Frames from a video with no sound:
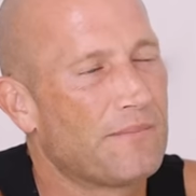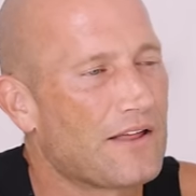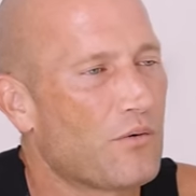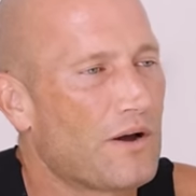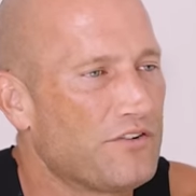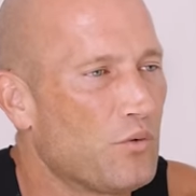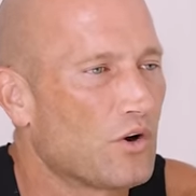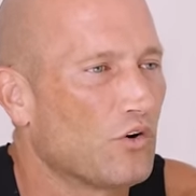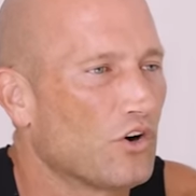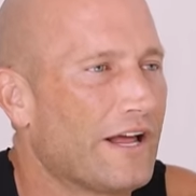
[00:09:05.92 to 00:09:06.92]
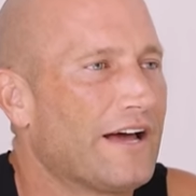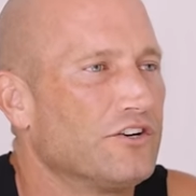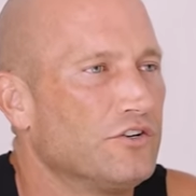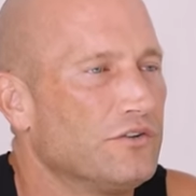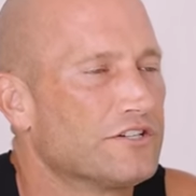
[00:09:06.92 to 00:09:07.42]
And by the way, if you want to learn how
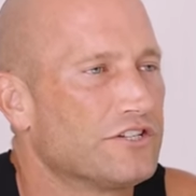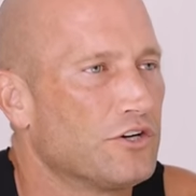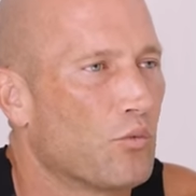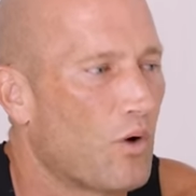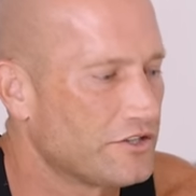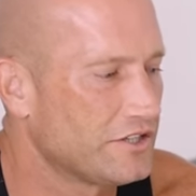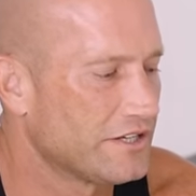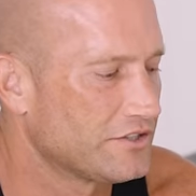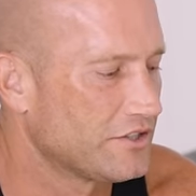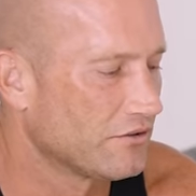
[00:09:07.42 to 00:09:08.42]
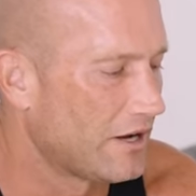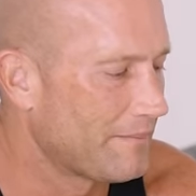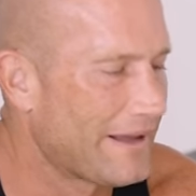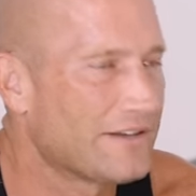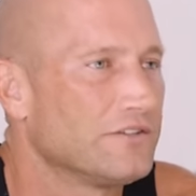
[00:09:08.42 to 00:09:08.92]
to do this and you're watching this and you're like, man,